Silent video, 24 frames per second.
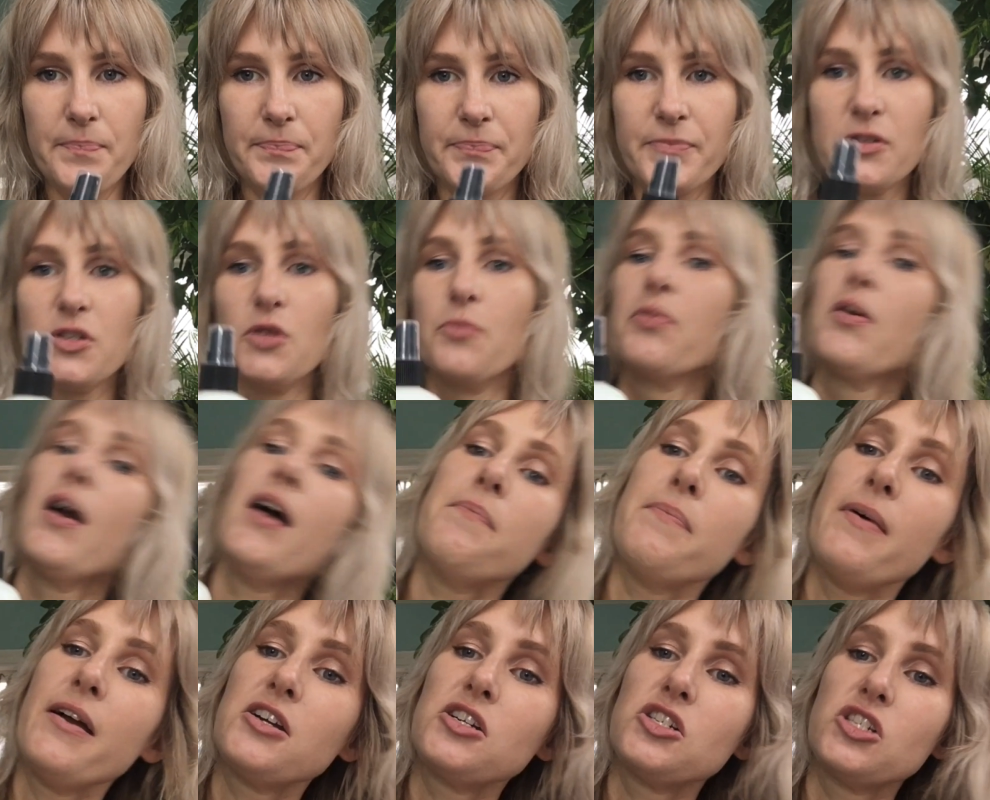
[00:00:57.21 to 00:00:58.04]
So Prep
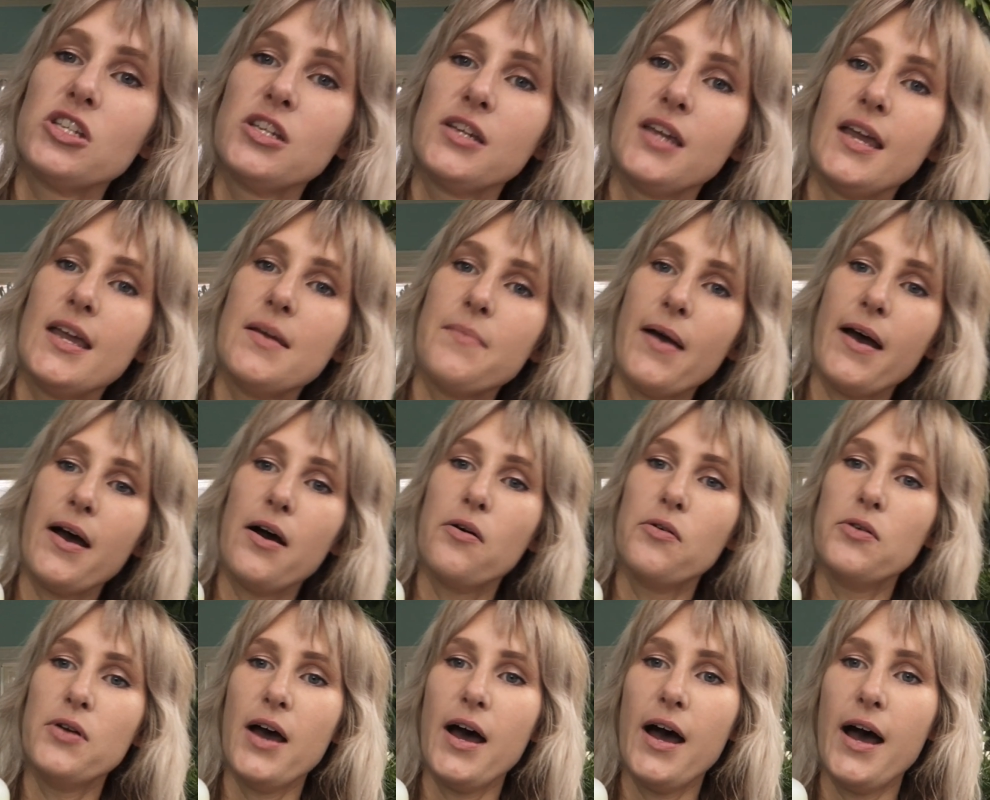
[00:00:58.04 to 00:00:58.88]
actually came
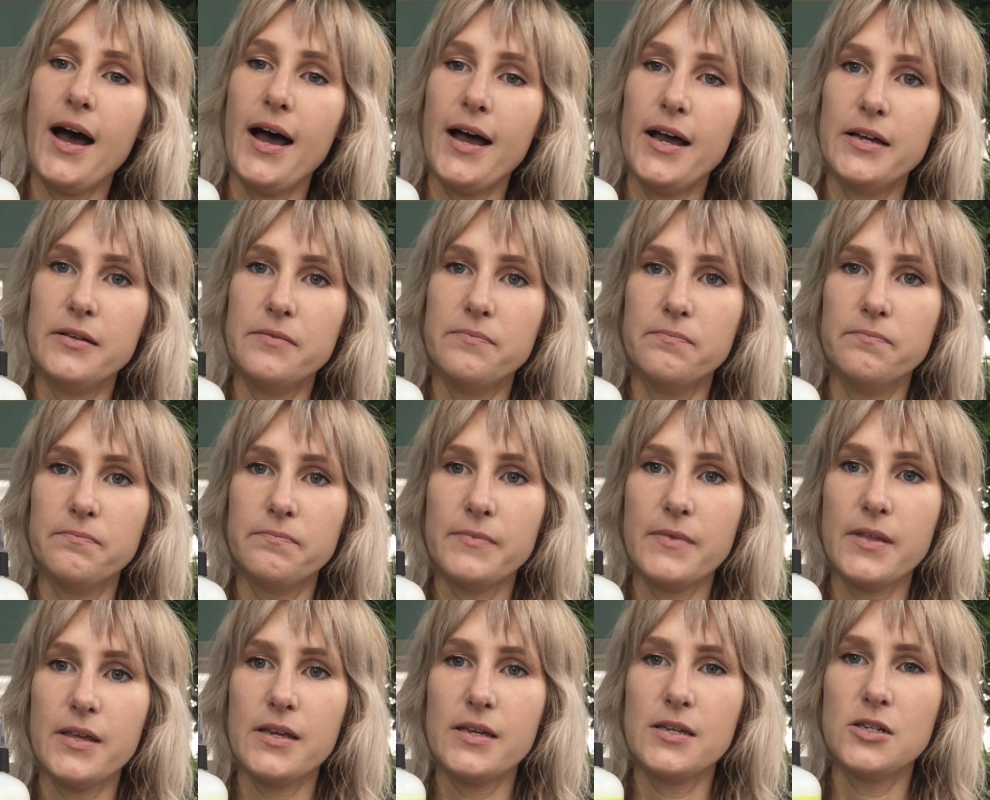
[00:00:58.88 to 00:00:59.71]
out
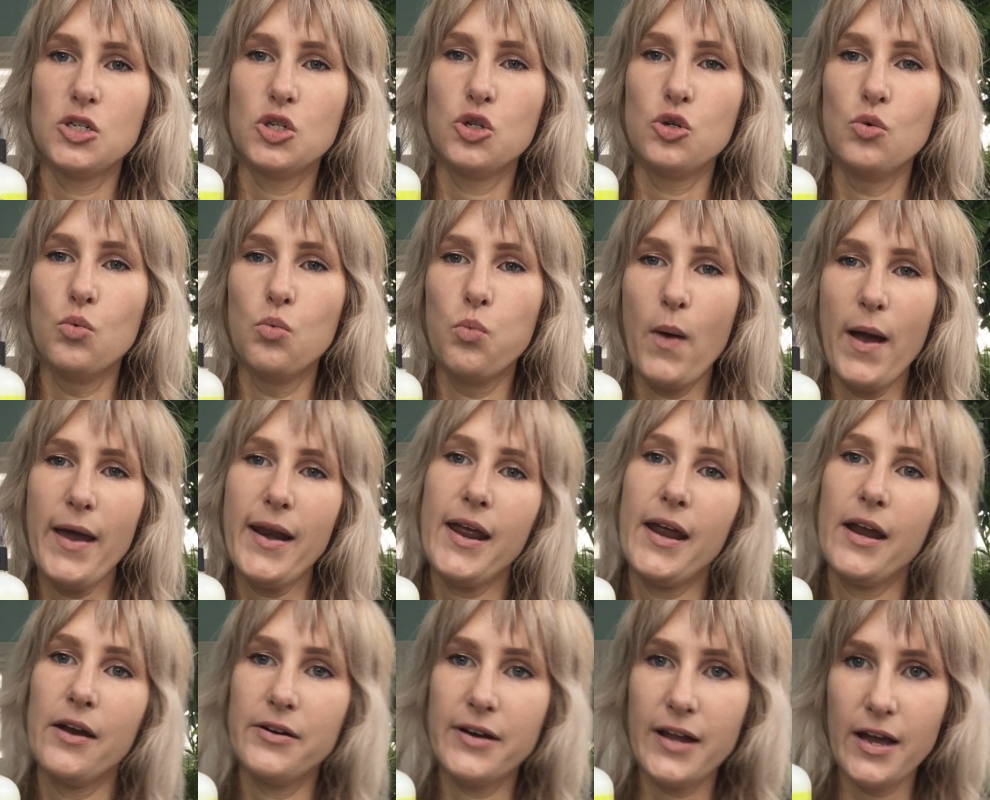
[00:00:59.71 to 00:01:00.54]
to wet
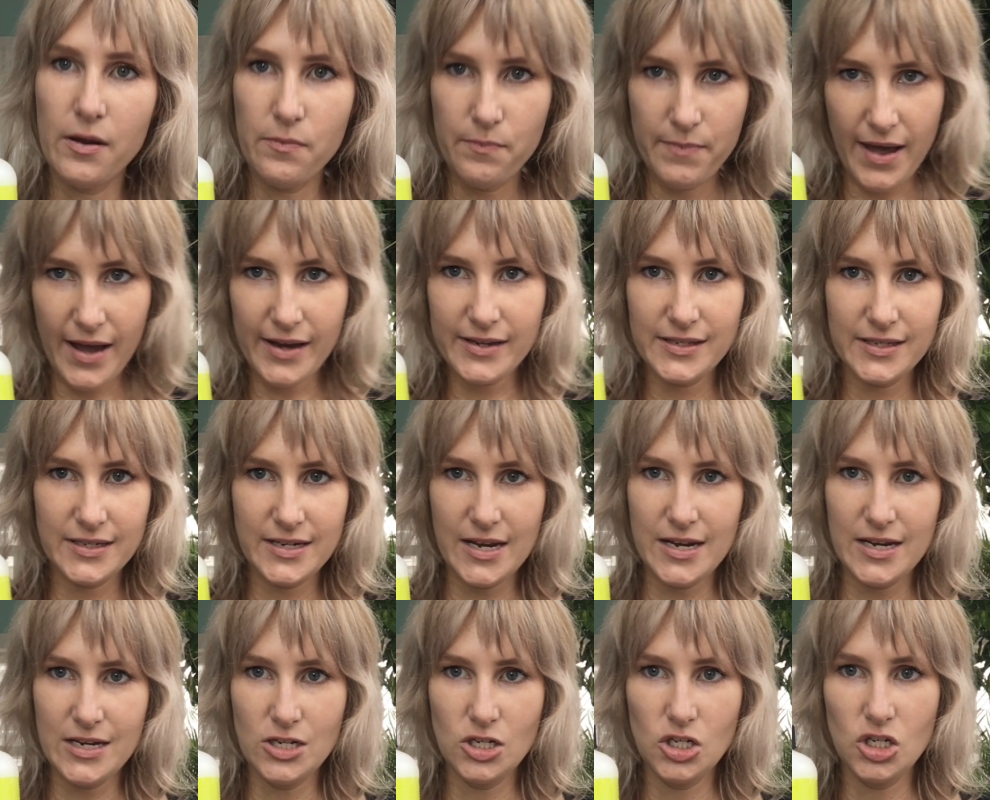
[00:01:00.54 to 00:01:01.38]
hair down
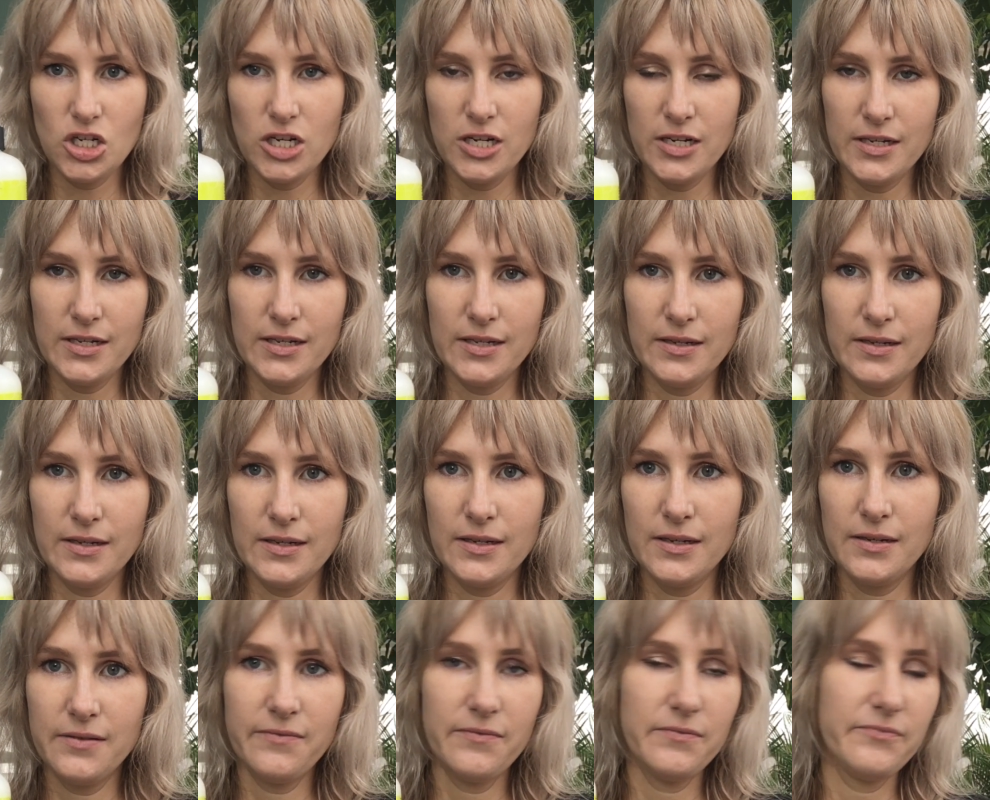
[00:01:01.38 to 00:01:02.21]
backstage in
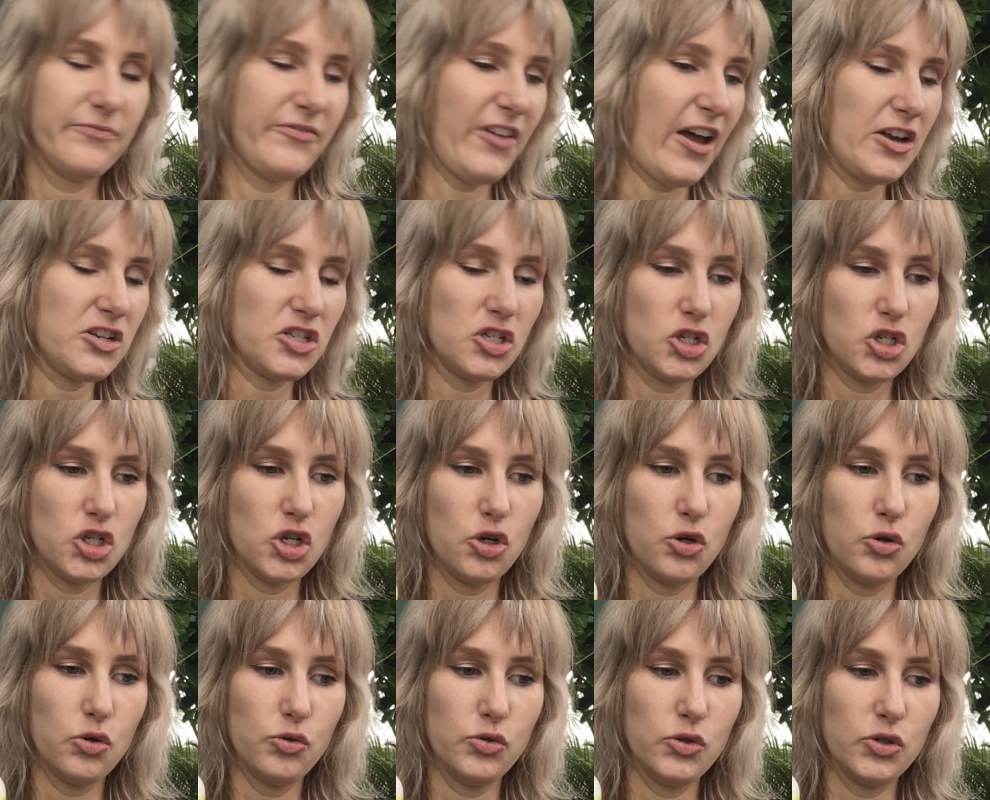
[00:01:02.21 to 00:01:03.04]
fashion
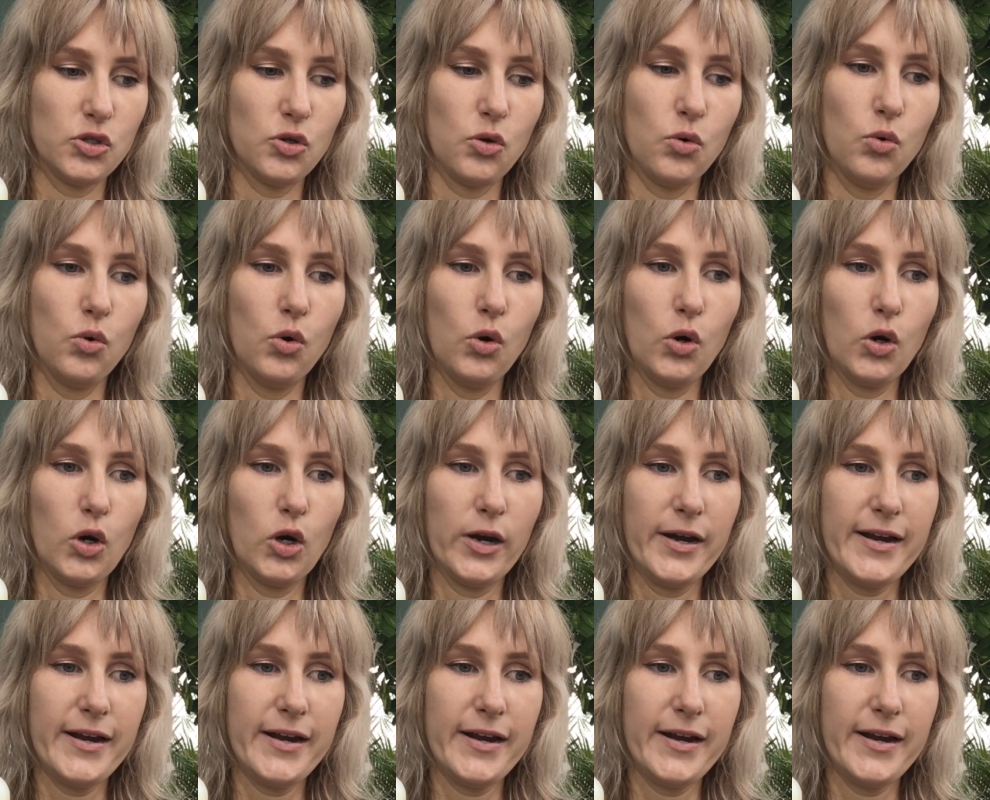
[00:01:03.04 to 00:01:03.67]
shows or